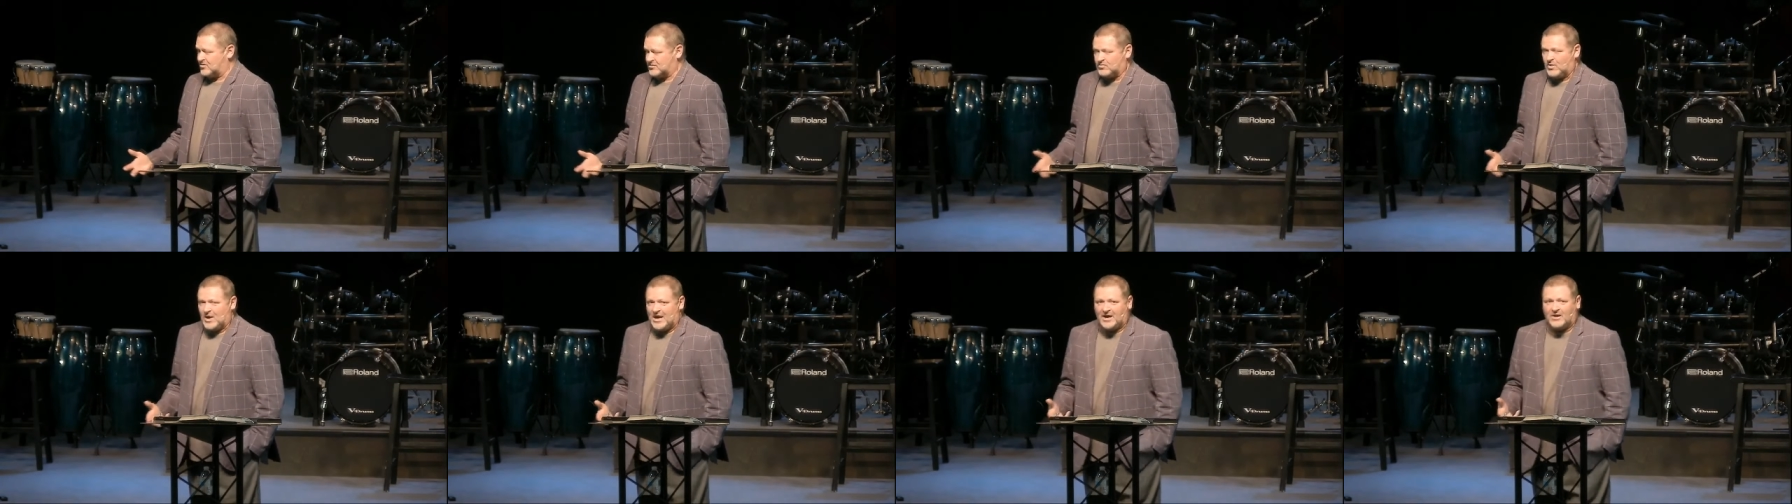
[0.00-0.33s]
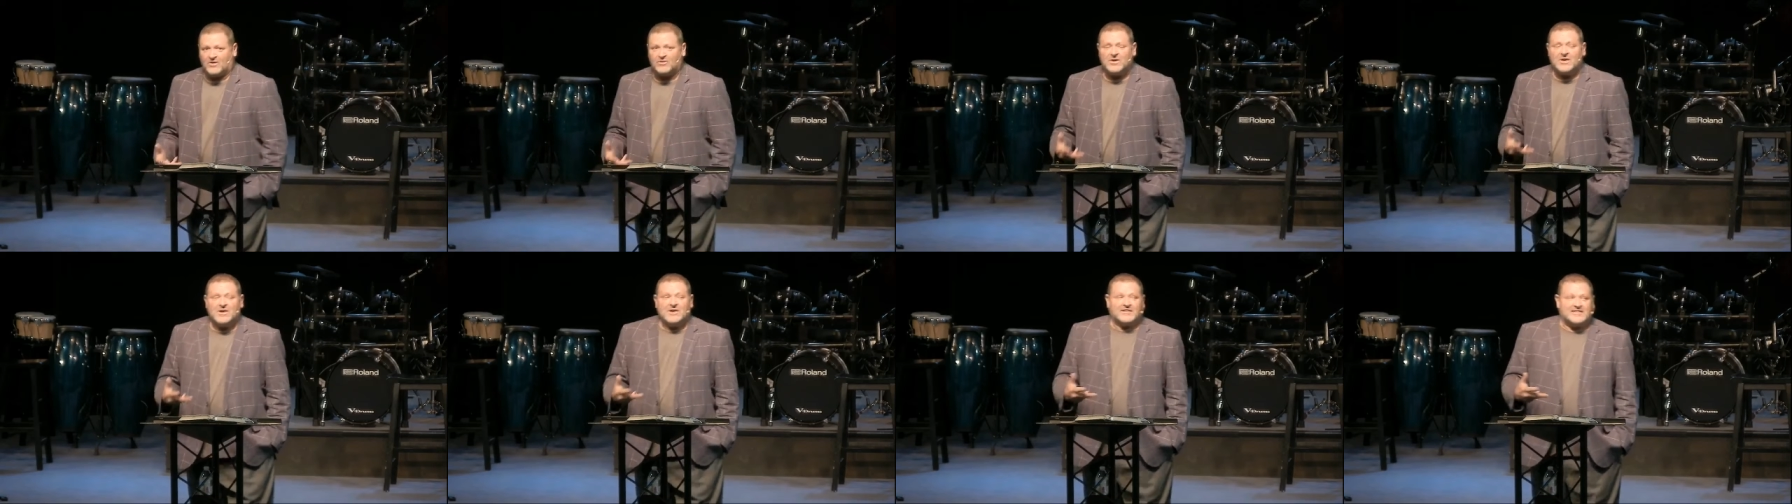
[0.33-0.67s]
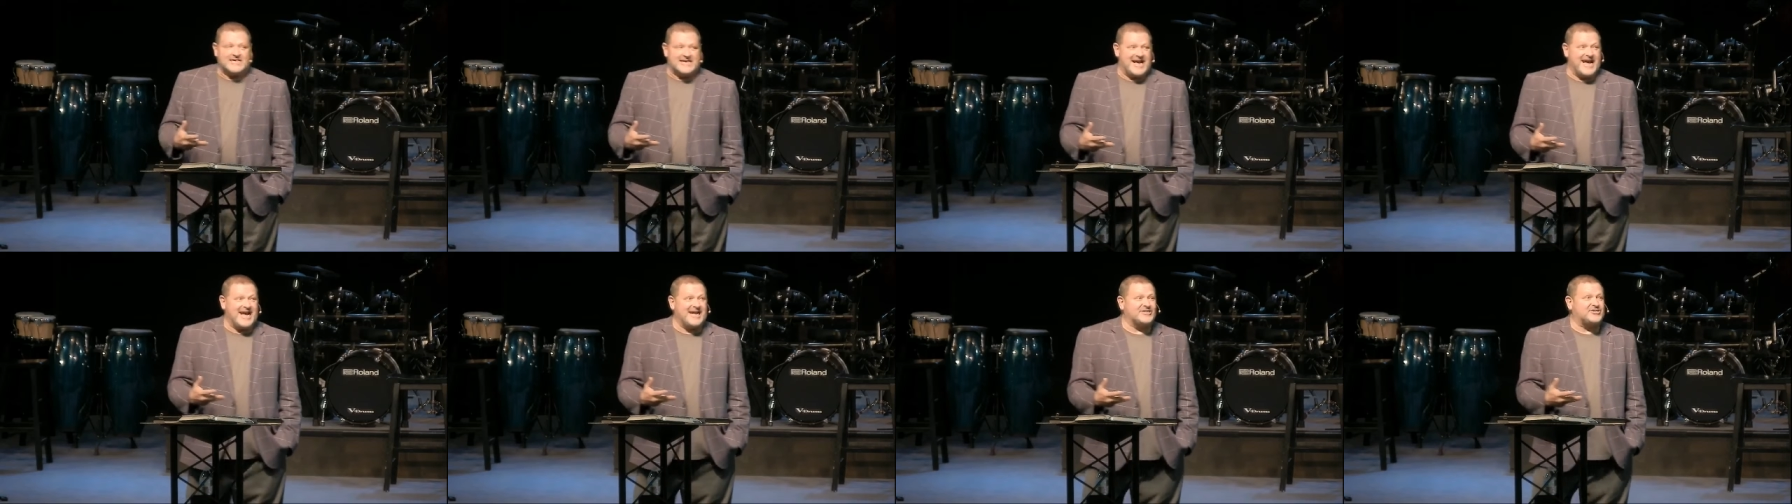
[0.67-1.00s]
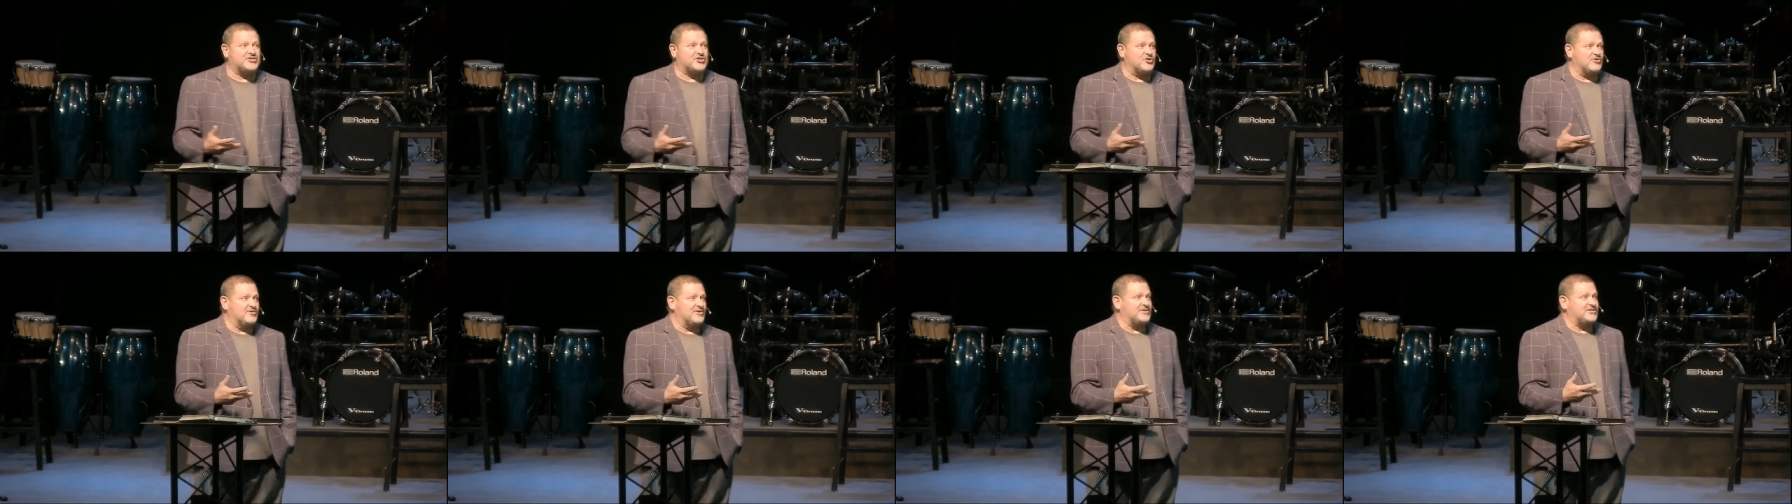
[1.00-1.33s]
Well, the
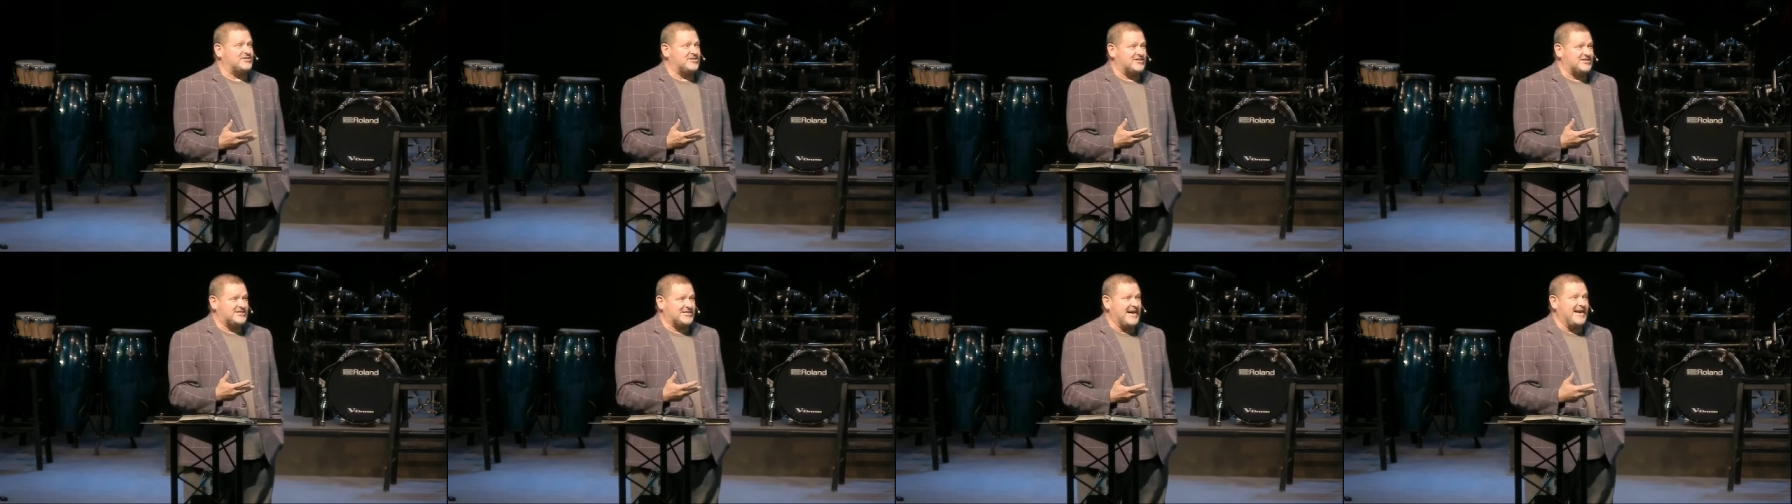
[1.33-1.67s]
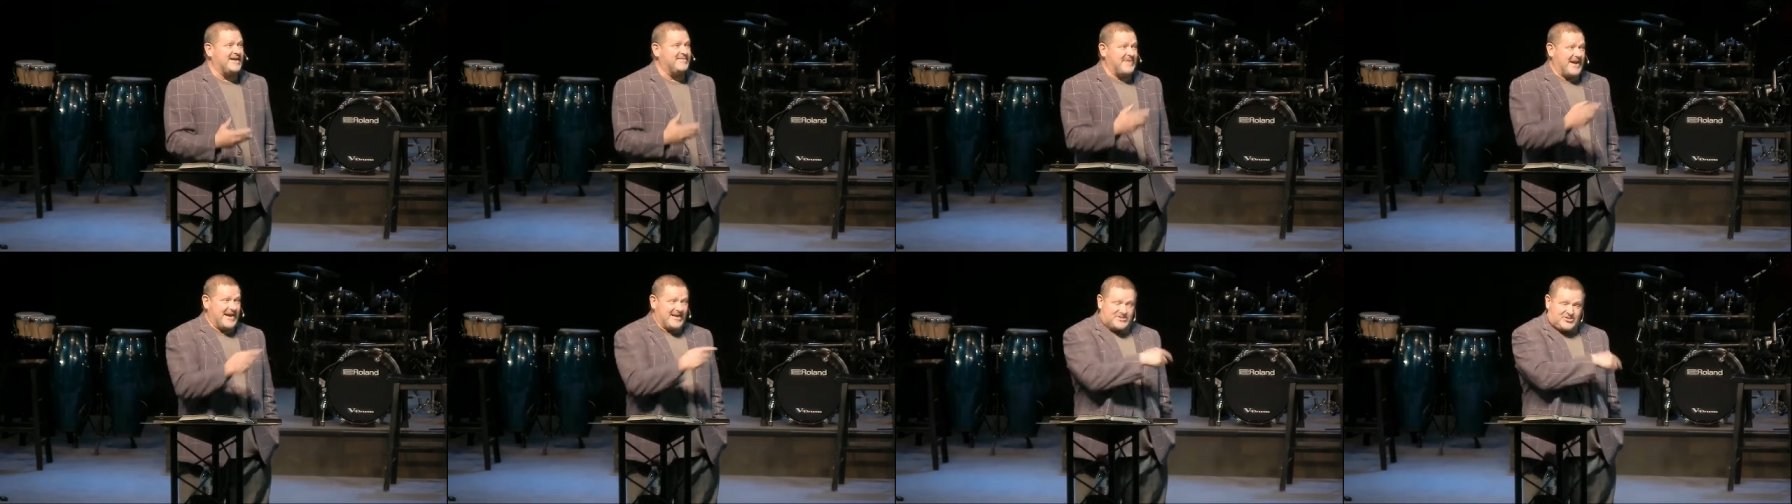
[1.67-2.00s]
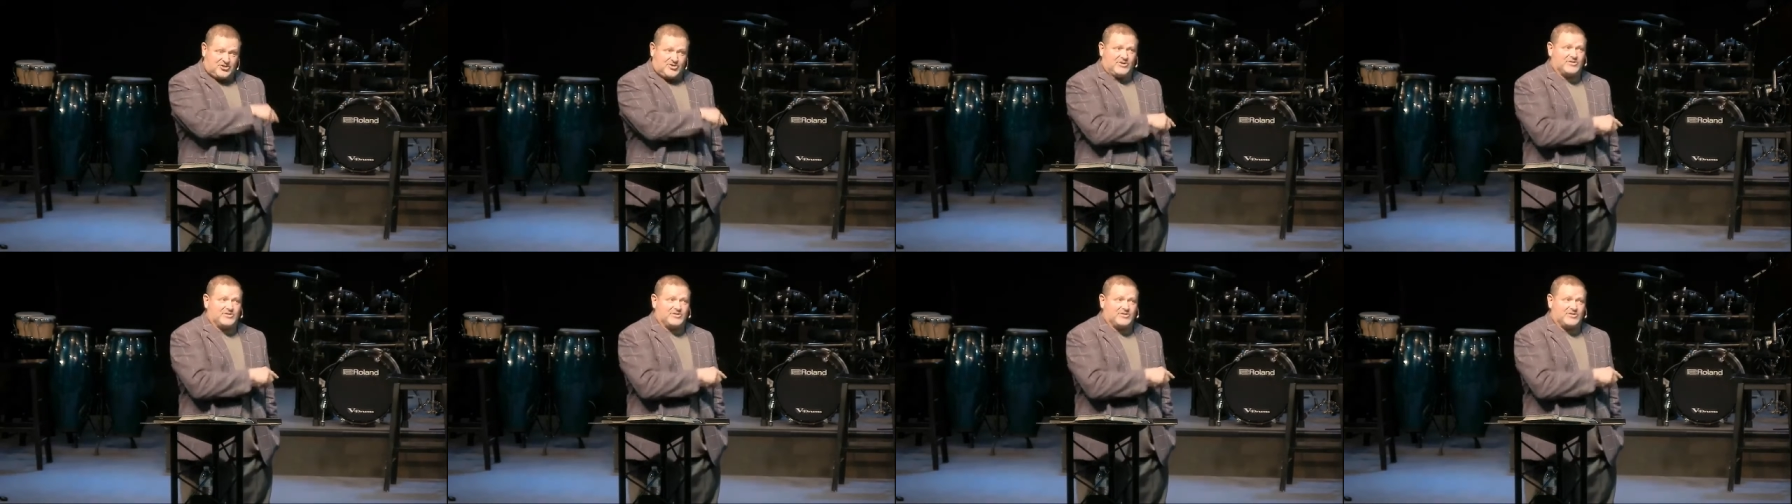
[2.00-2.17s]
answer is the same answer